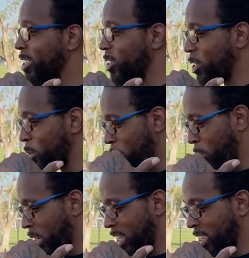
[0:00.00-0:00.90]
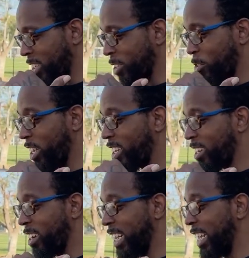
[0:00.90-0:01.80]
sister, she was talking about getting another
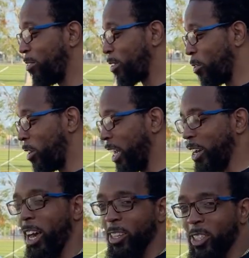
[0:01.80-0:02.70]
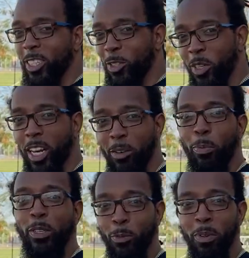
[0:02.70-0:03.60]
credit card, and he told her, like, nah, you should do that
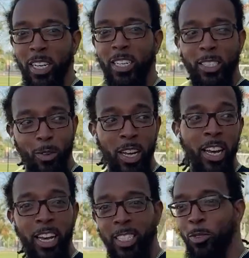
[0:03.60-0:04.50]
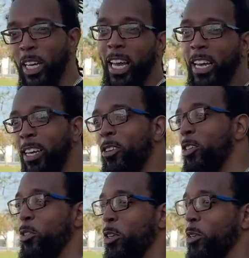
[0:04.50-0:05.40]
and put your money this way. And she was like, how the hell do
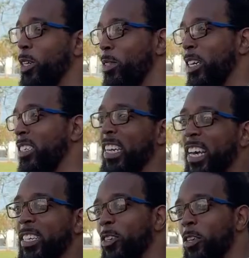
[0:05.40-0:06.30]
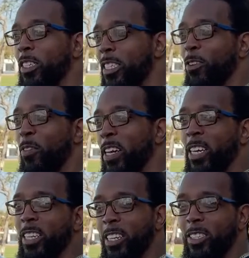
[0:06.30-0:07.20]
you know? He was like, because Daddy taught us in the
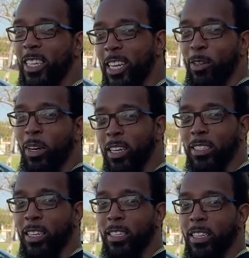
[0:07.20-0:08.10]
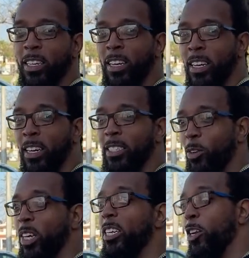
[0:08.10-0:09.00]
financial literacy class we got to take now.
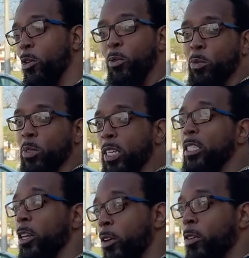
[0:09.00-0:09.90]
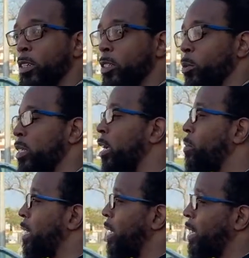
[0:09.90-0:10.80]
So he knows, he's learning. So it's
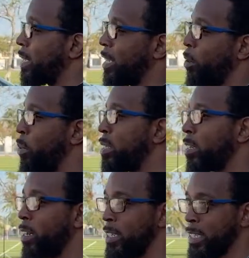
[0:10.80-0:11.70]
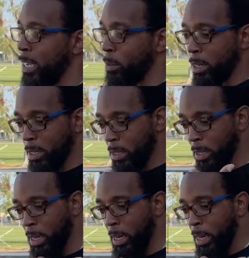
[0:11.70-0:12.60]
up to us now. We started to see it
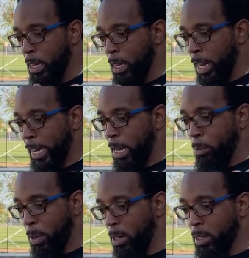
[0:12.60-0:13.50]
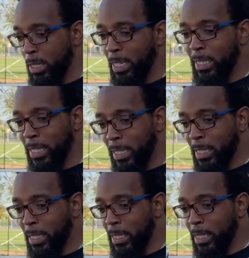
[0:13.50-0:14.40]
because, like, our parents, they
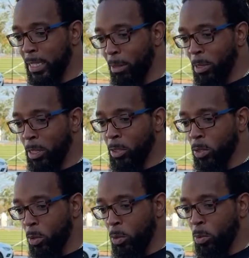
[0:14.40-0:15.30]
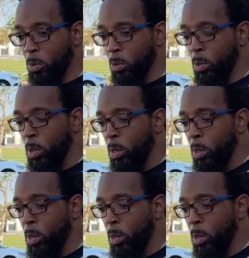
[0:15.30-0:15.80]
60, 70 years old,